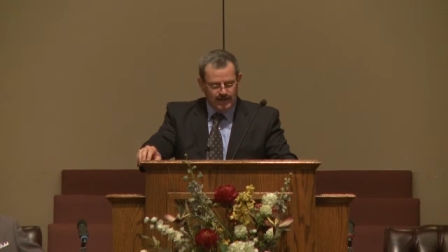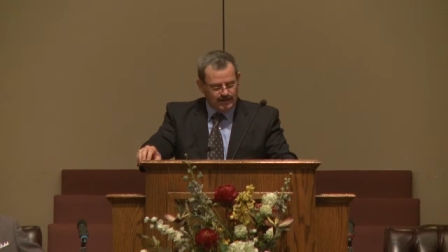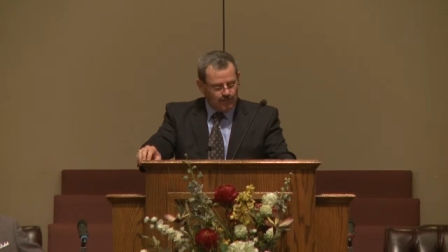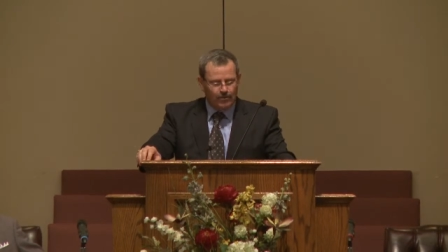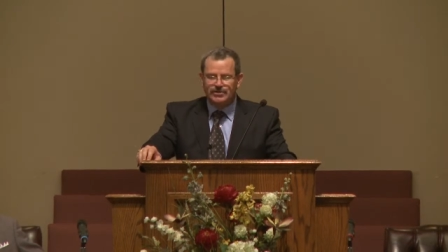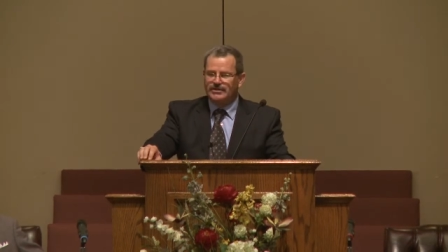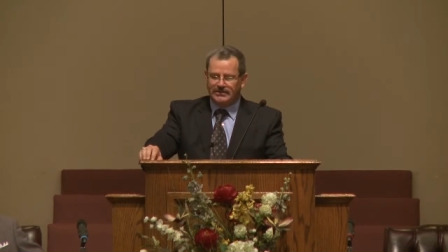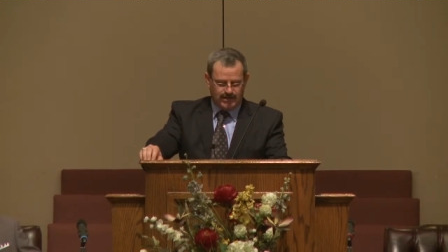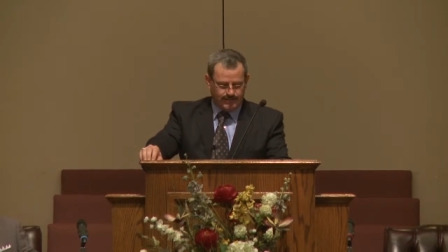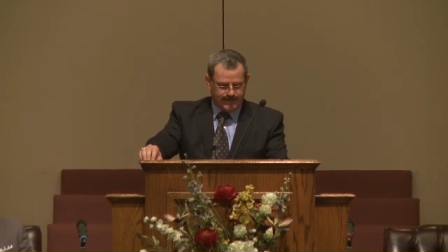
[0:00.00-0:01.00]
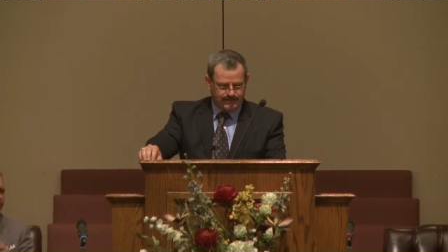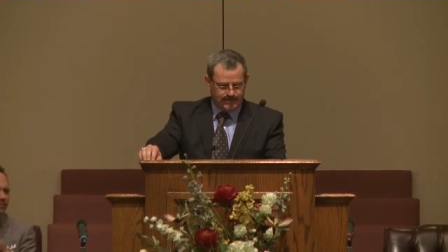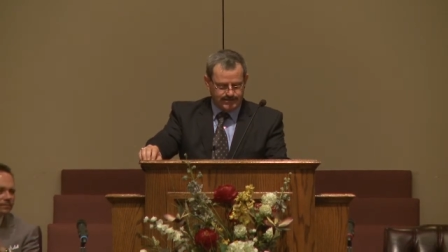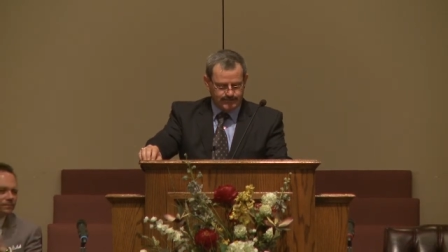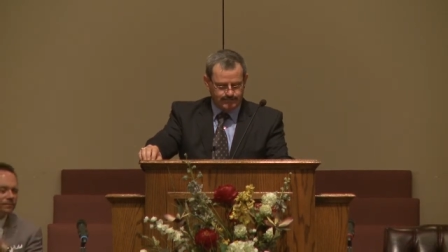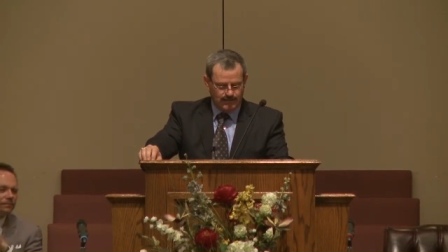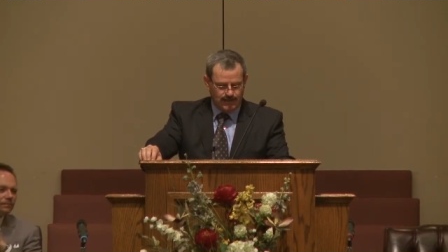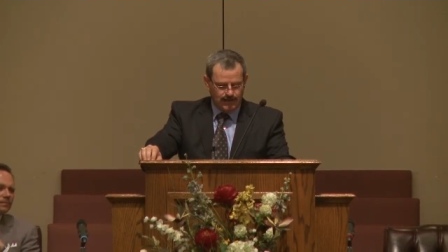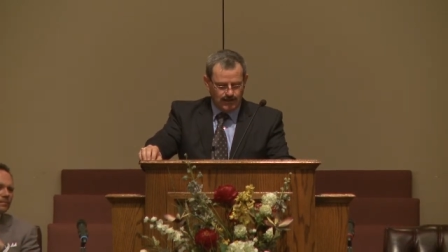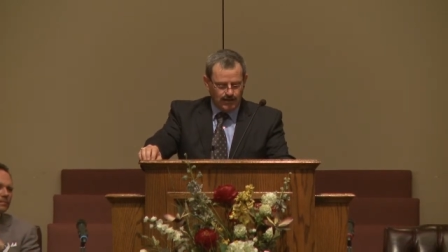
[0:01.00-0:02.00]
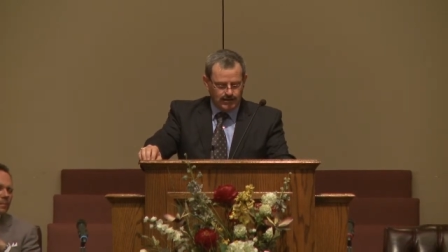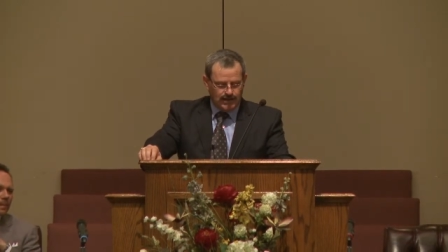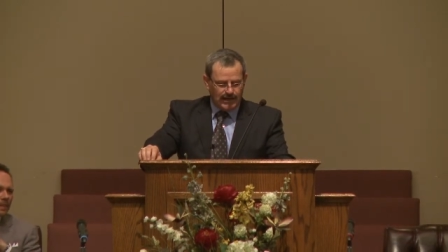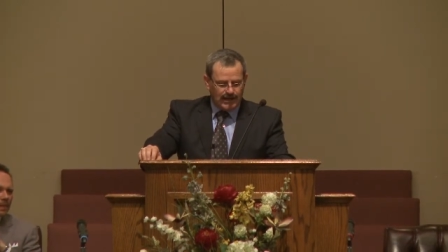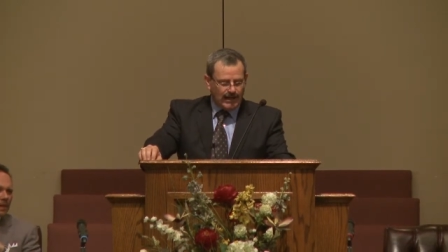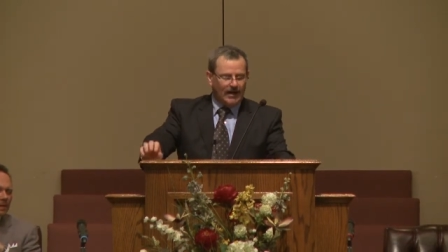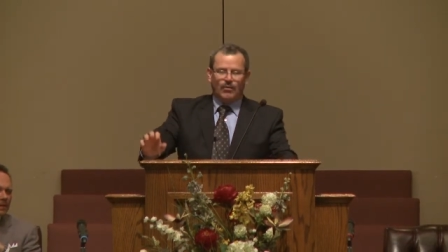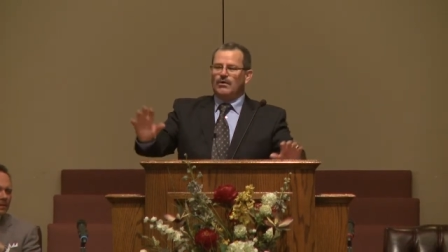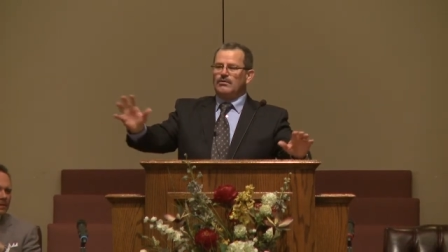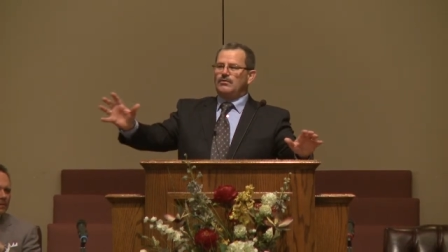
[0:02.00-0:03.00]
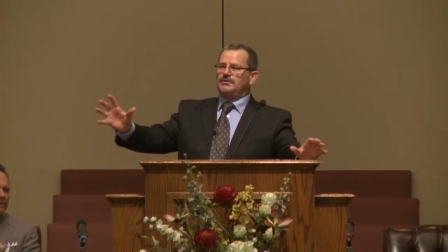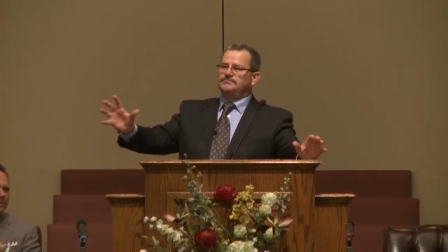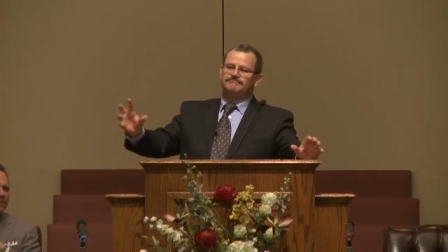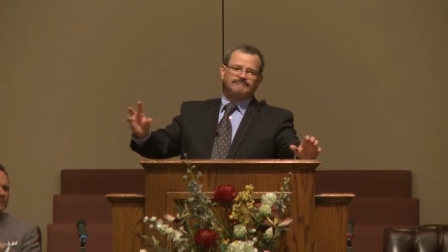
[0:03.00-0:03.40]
Now, I want you to think about this. That island we're on,